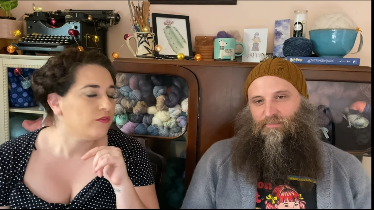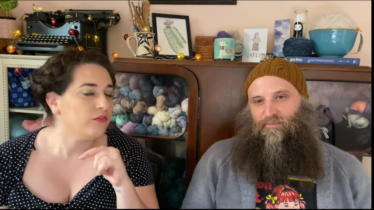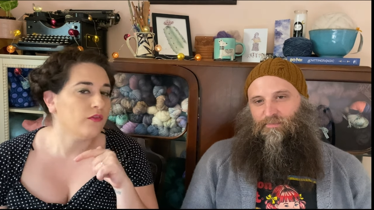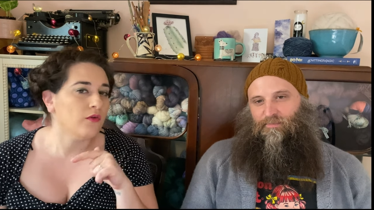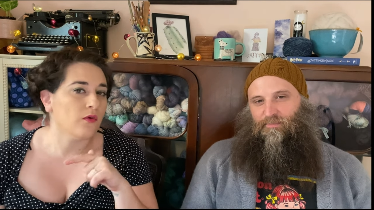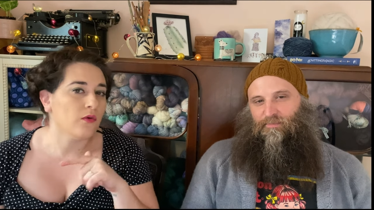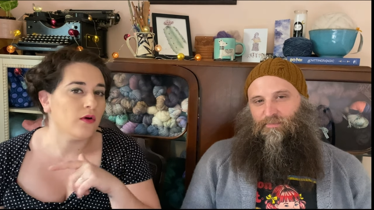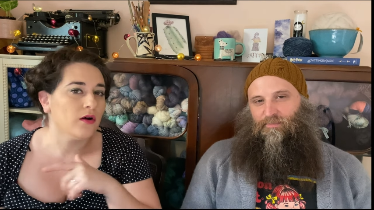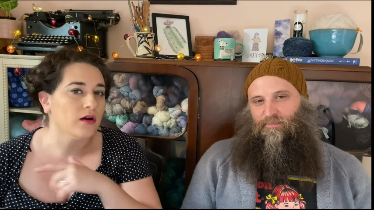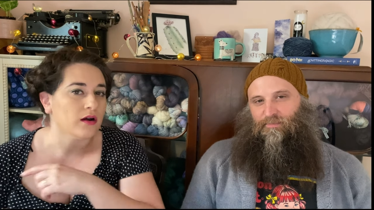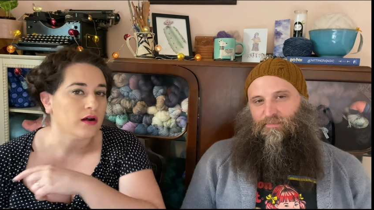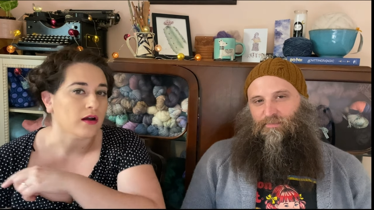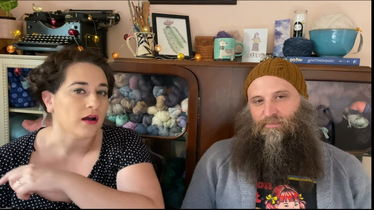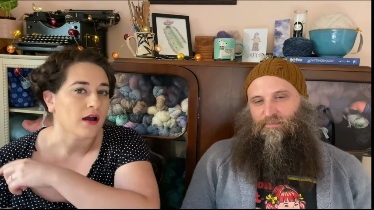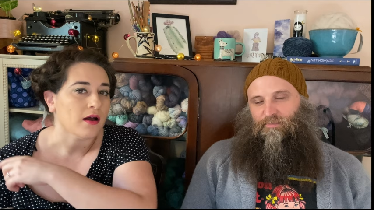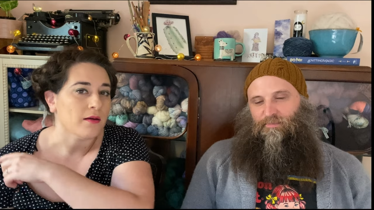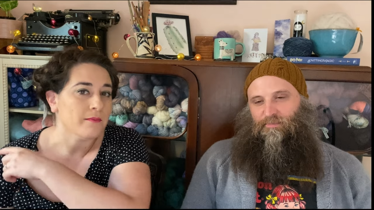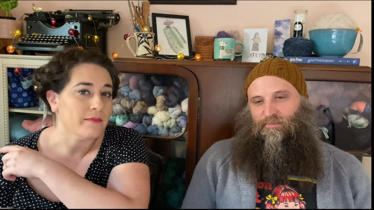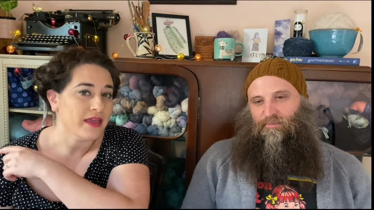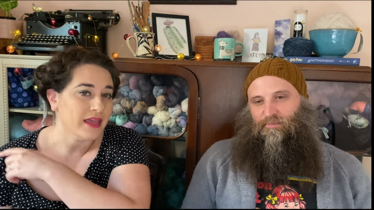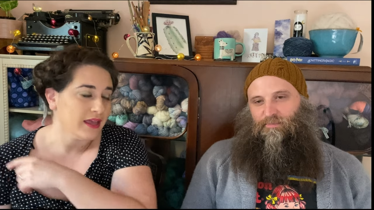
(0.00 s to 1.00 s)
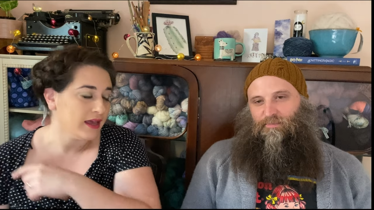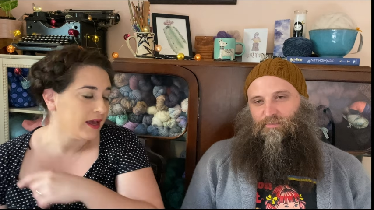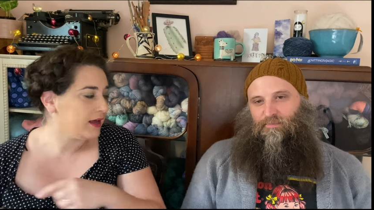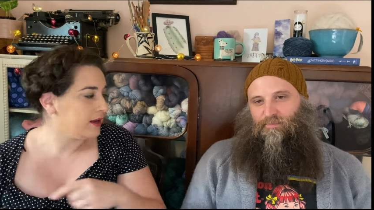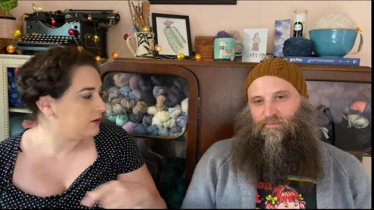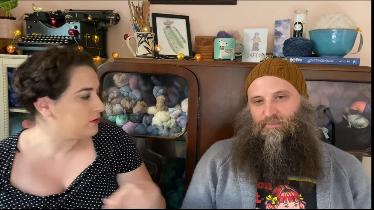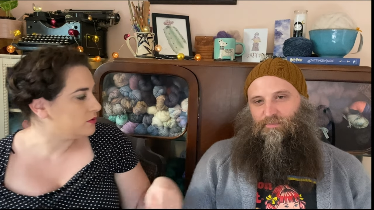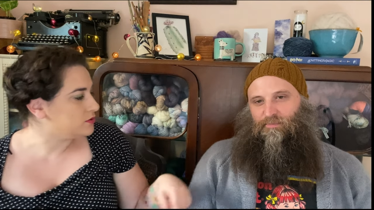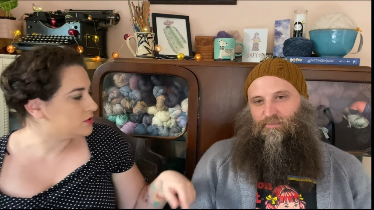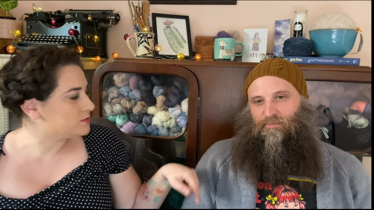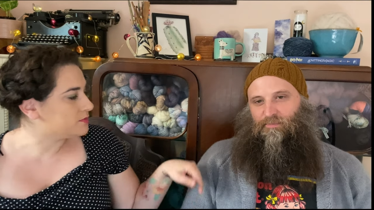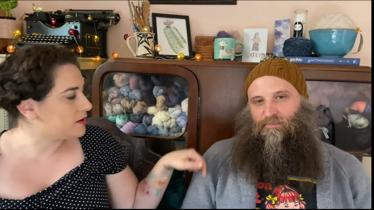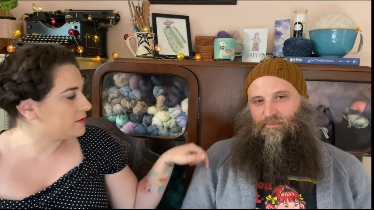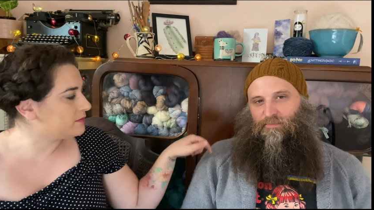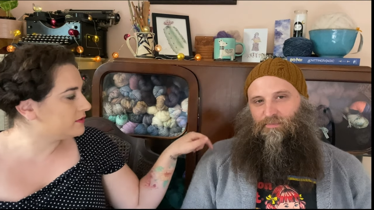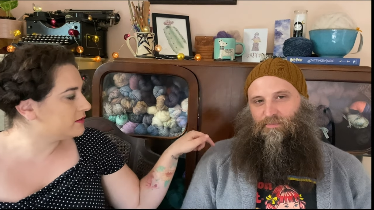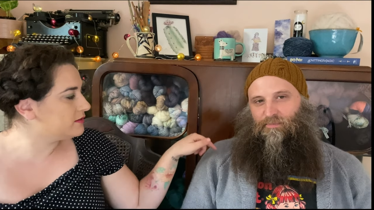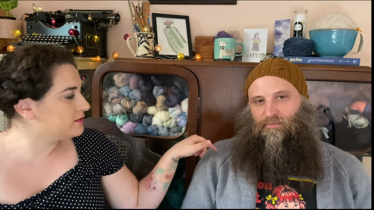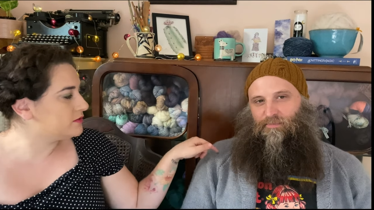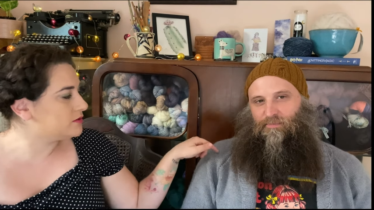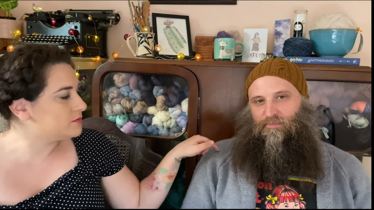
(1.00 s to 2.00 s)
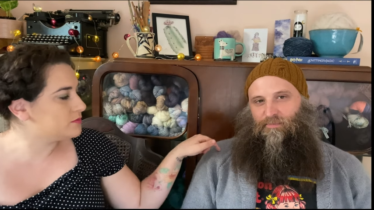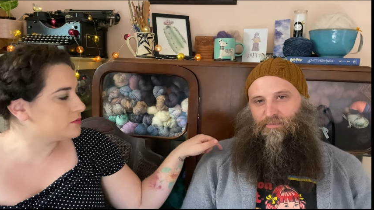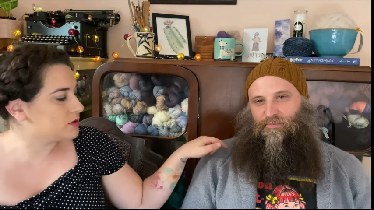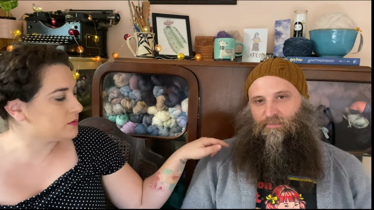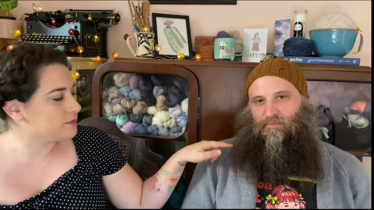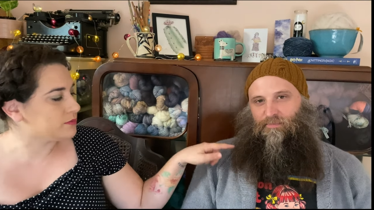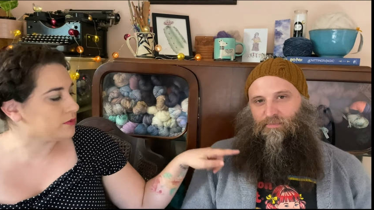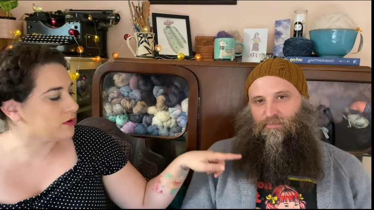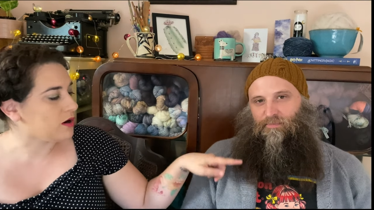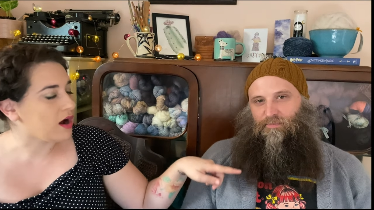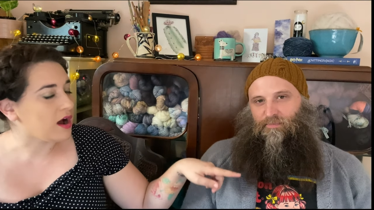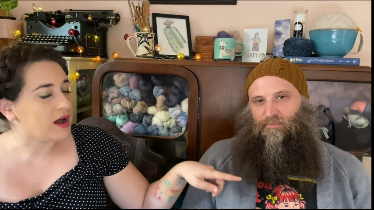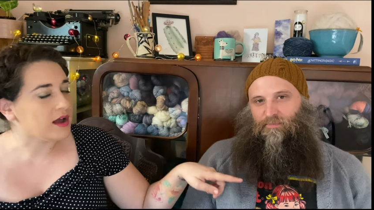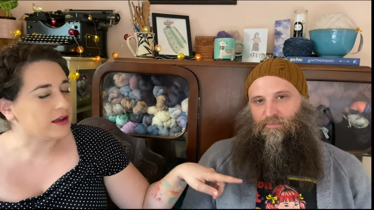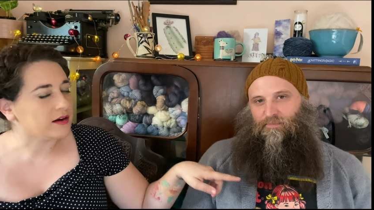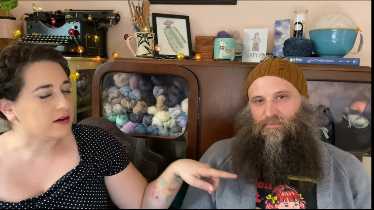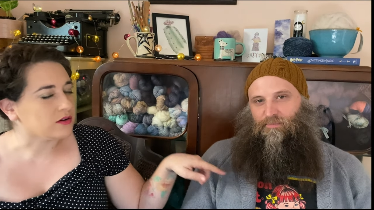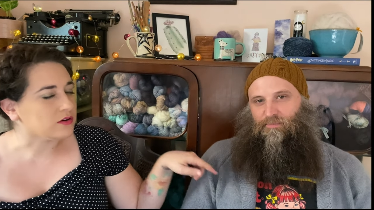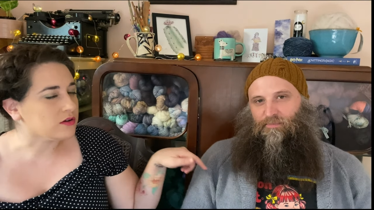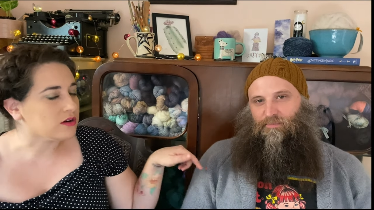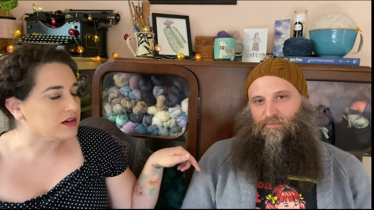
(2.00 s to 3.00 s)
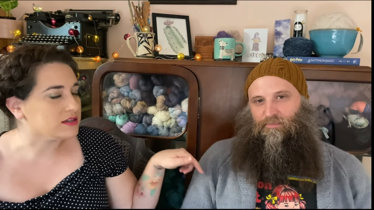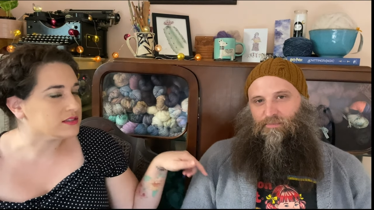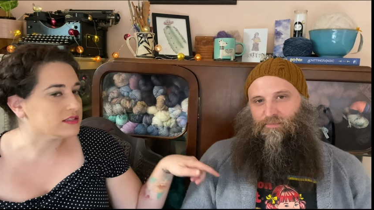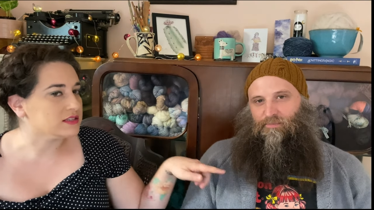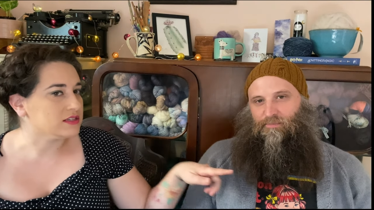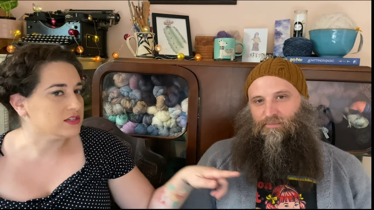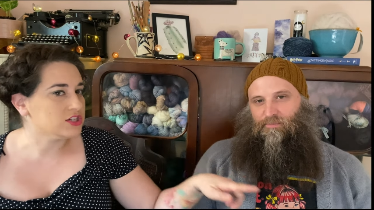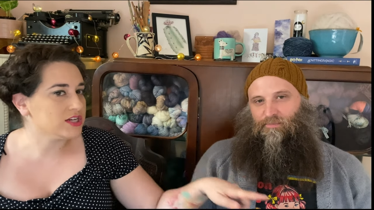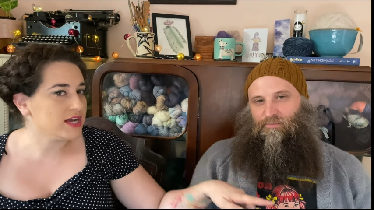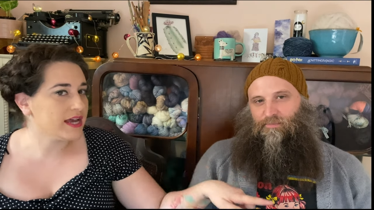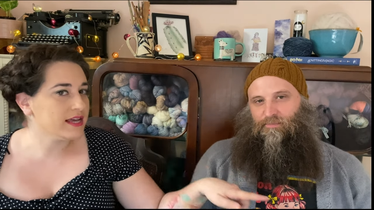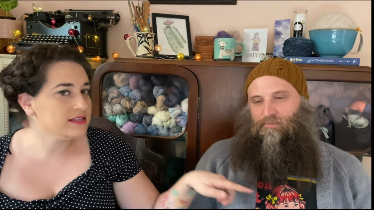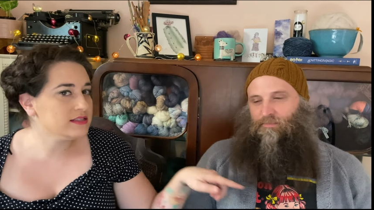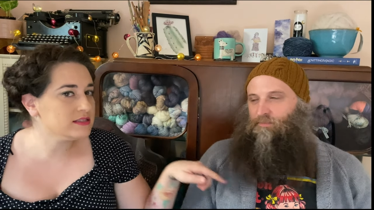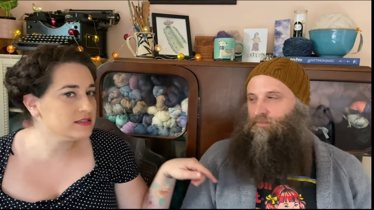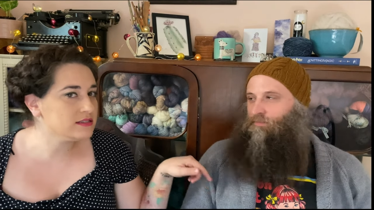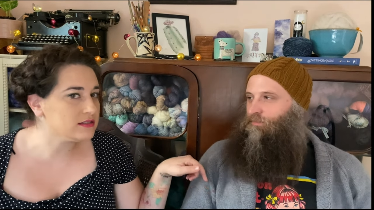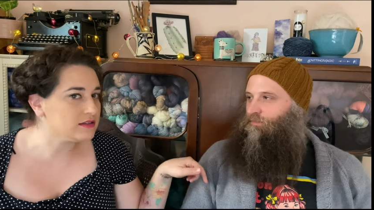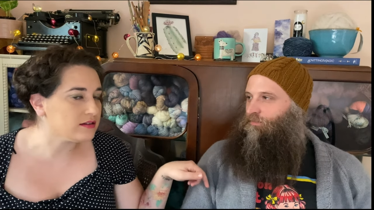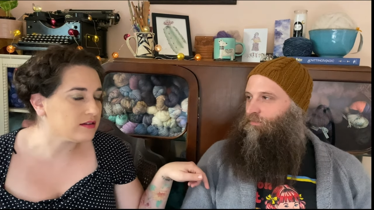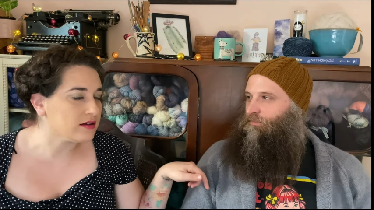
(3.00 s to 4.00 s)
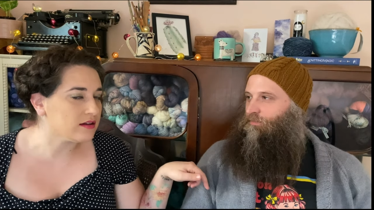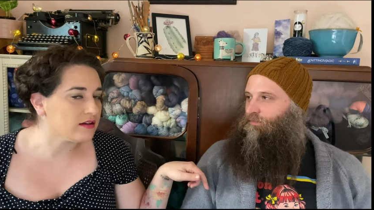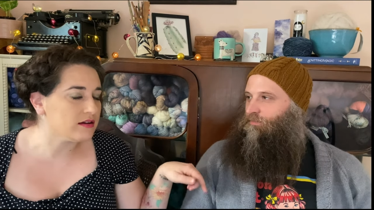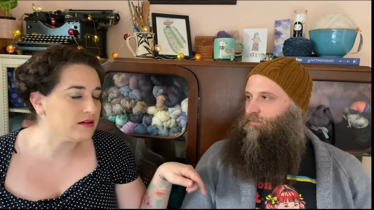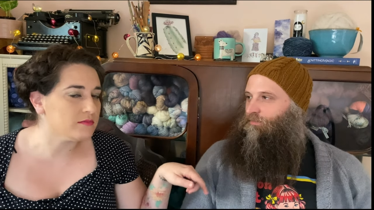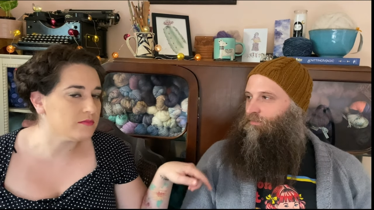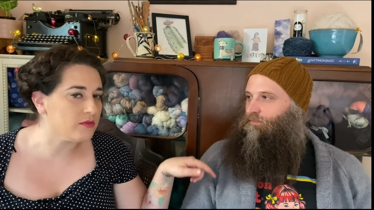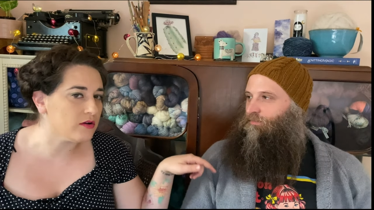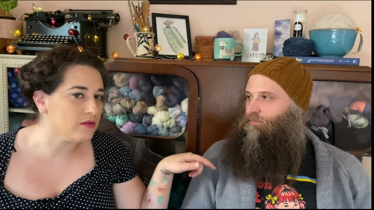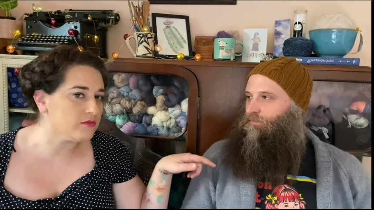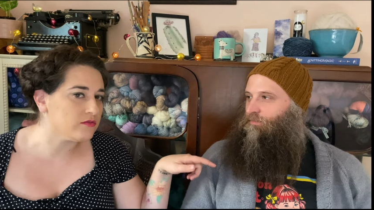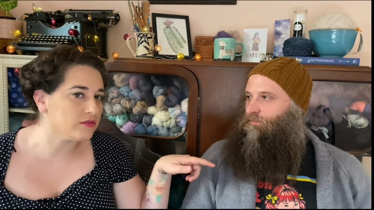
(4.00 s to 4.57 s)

Speaker 1: for a man who's probably a little more broad across the chest um,